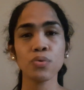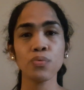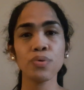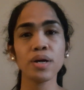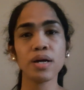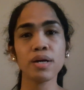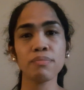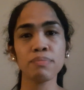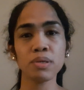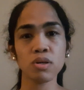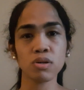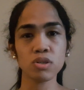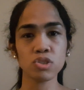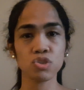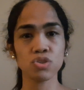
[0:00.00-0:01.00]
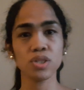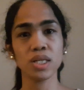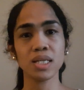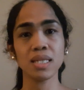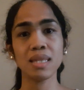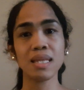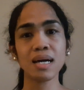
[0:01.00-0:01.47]
We are belong to
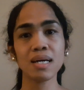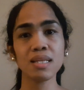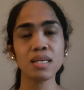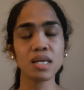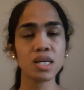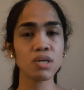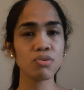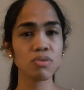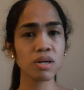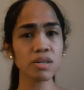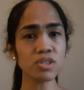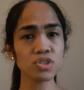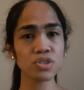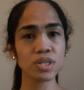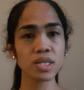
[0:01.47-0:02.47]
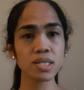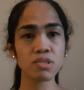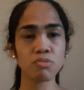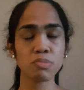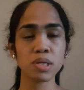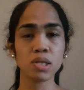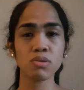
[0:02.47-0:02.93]
the non-EU country, so
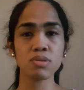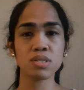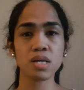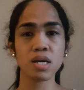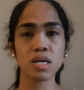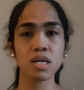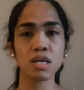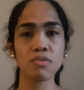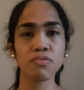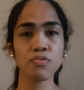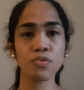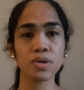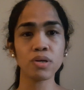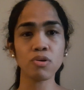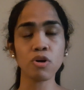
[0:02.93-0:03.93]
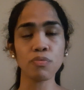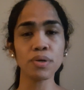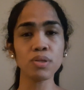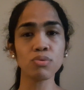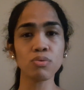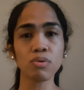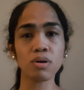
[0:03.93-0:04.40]
meaning to say if we are
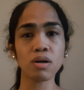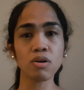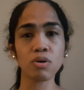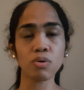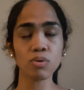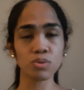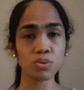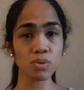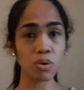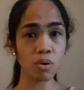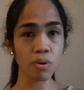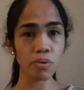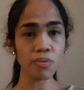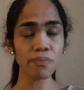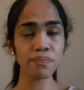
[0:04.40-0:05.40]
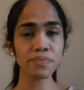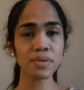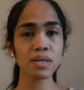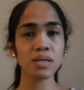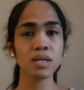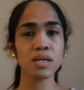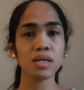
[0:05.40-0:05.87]
going to go
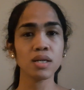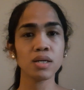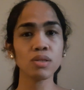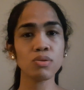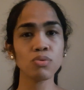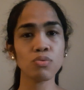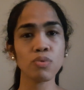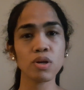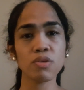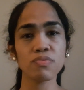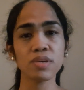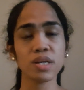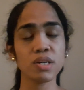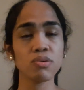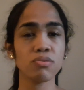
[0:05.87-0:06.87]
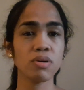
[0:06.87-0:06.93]
into one of the EU